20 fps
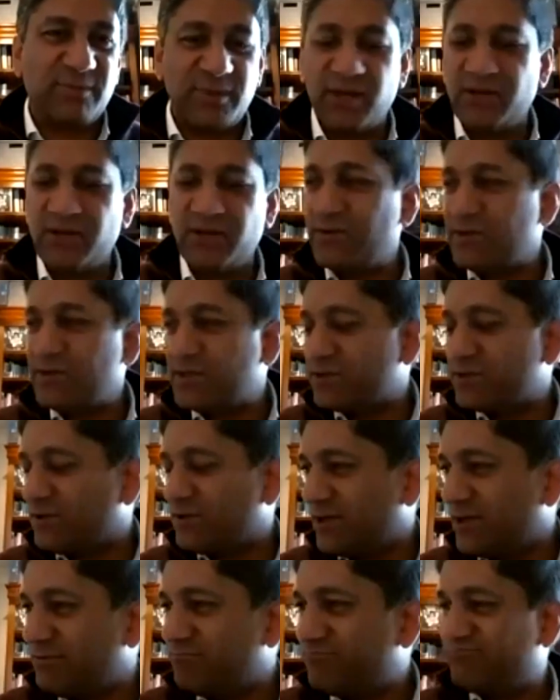Do I,
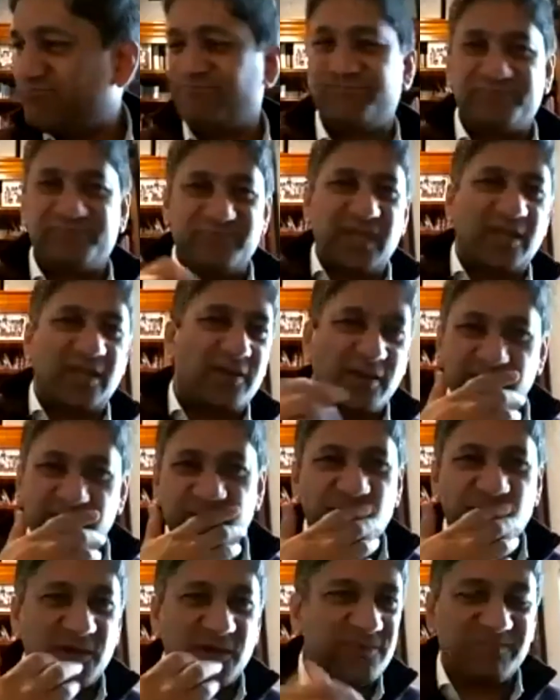you know, I think,
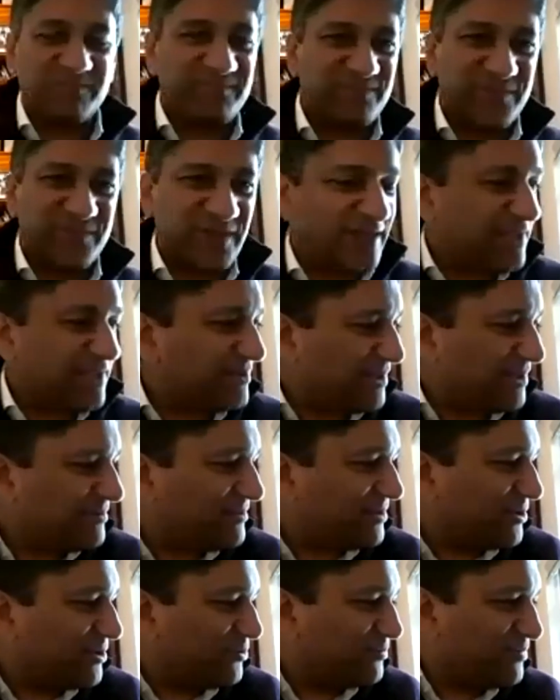well, like,
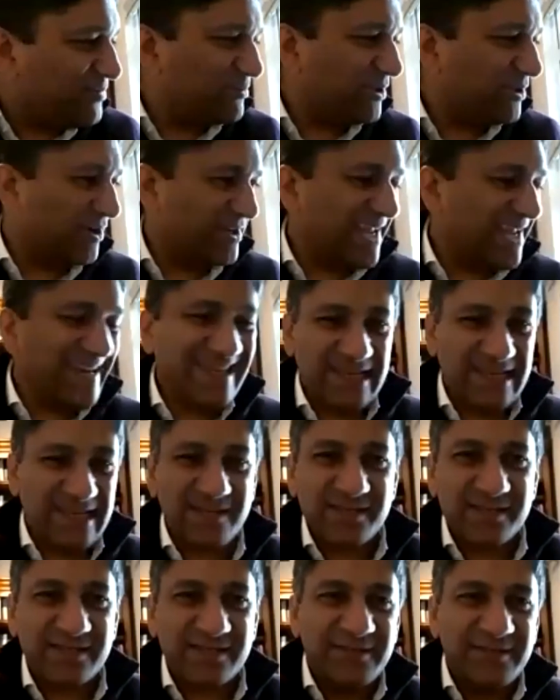you know, people aren't
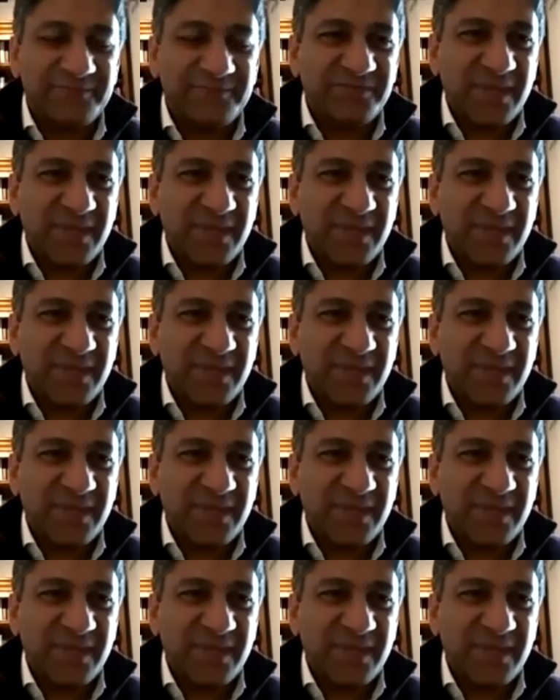idiots.